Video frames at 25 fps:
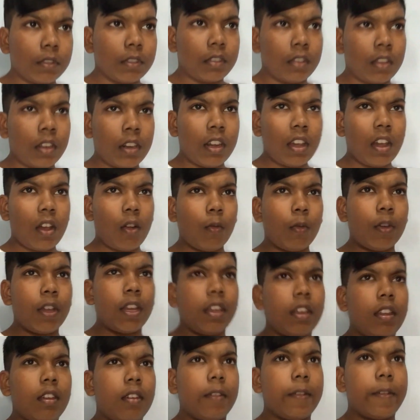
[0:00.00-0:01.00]
today
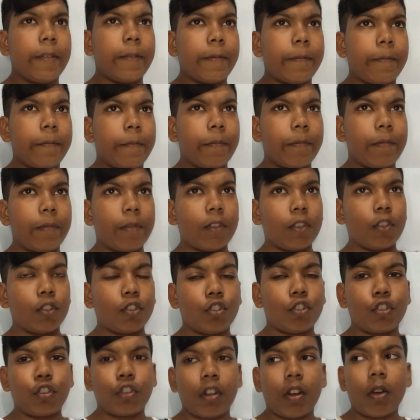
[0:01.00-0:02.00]
we, shit,
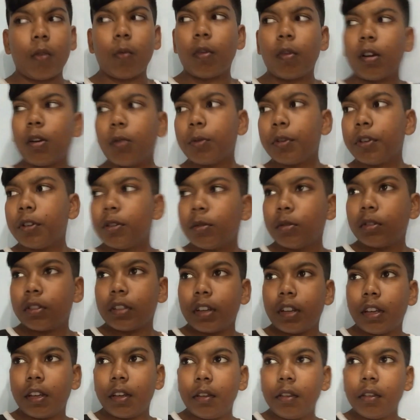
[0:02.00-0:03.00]
what are we doing
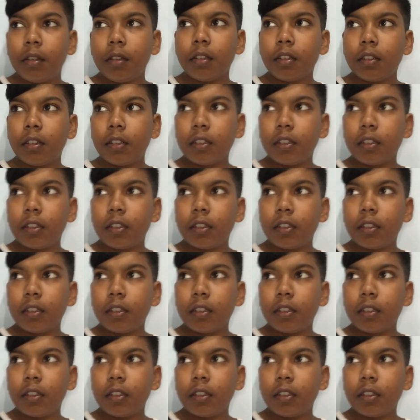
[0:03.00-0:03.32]
today?